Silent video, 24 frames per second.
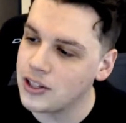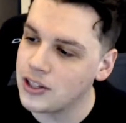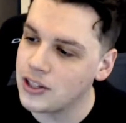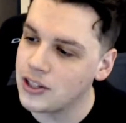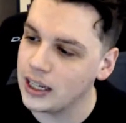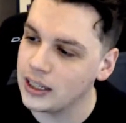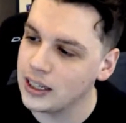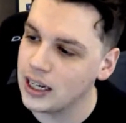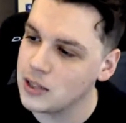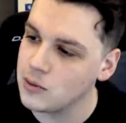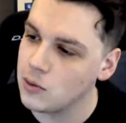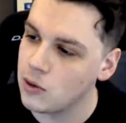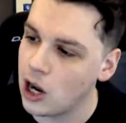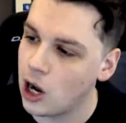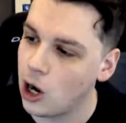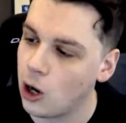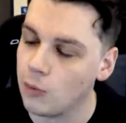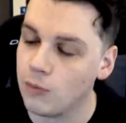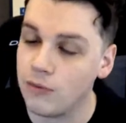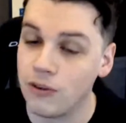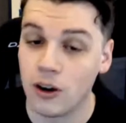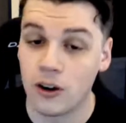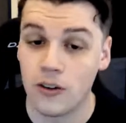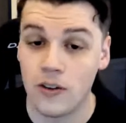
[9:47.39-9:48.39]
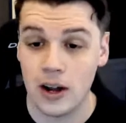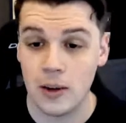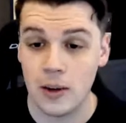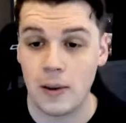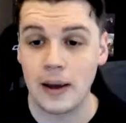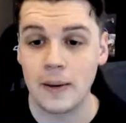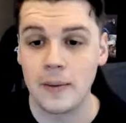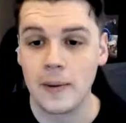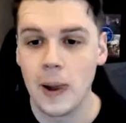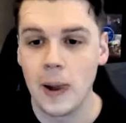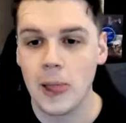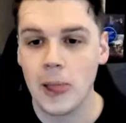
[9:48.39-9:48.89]
That's what I hope for anyway,
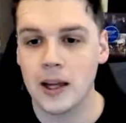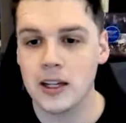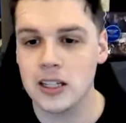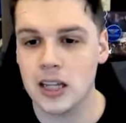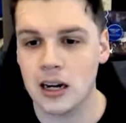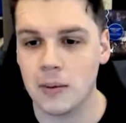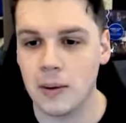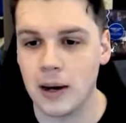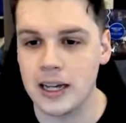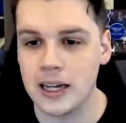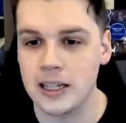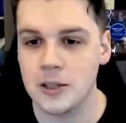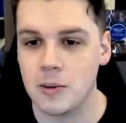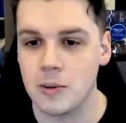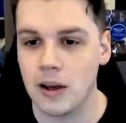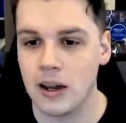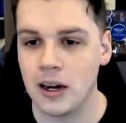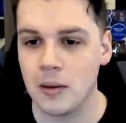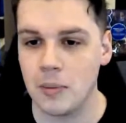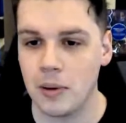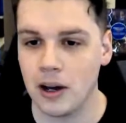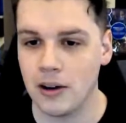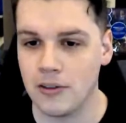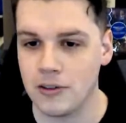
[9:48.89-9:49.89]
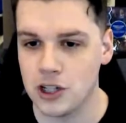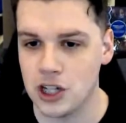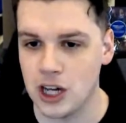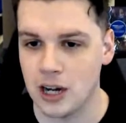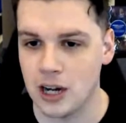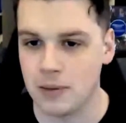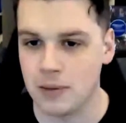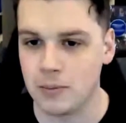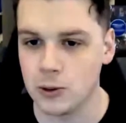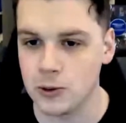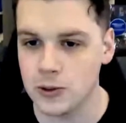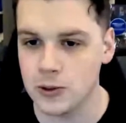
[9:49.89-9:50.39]
because otherwise we're in a bit of a
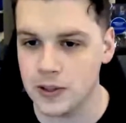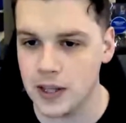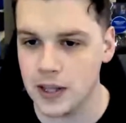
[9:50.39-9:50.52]
shambles.